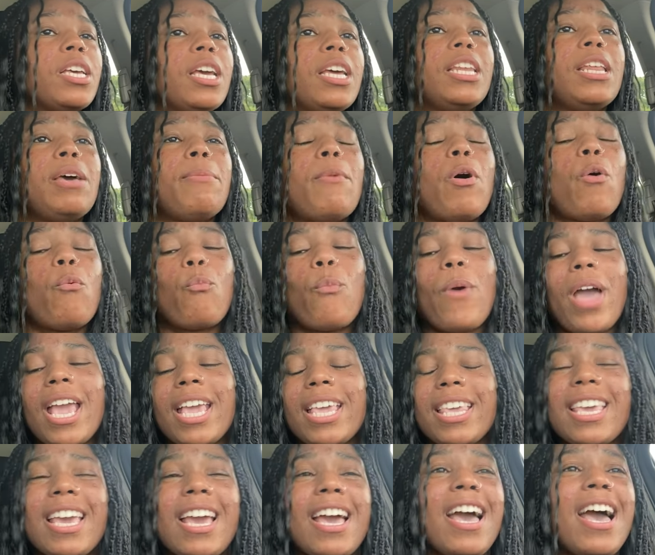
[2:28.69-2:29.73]
I'ma
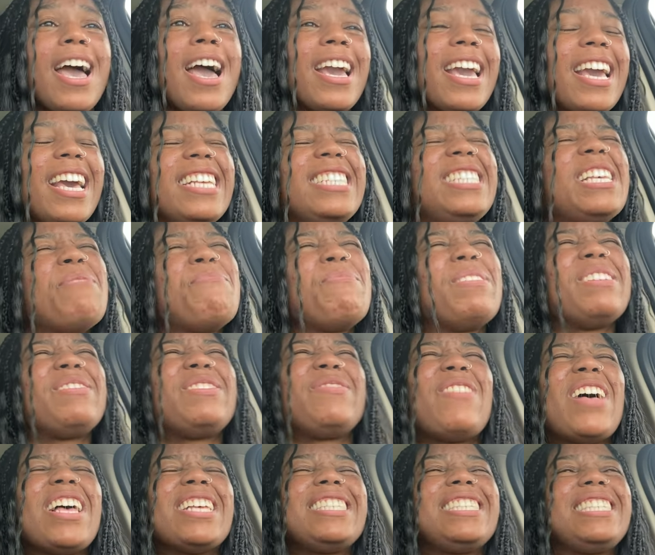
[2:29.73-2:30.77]
wake ya, cause I be
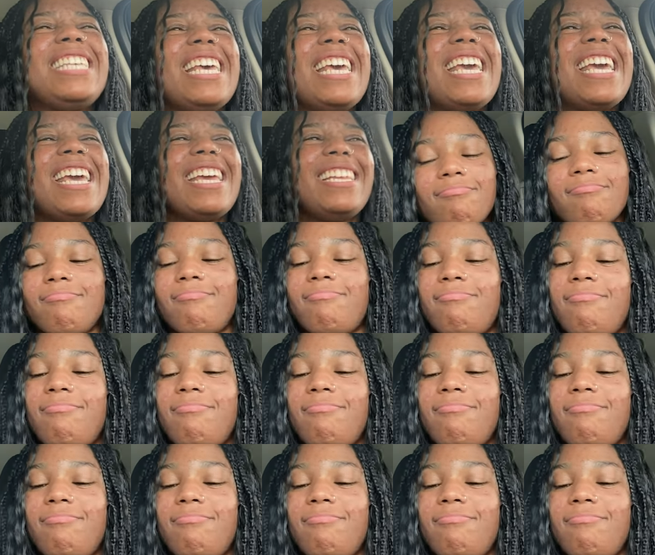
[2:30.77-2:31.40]
fussing. I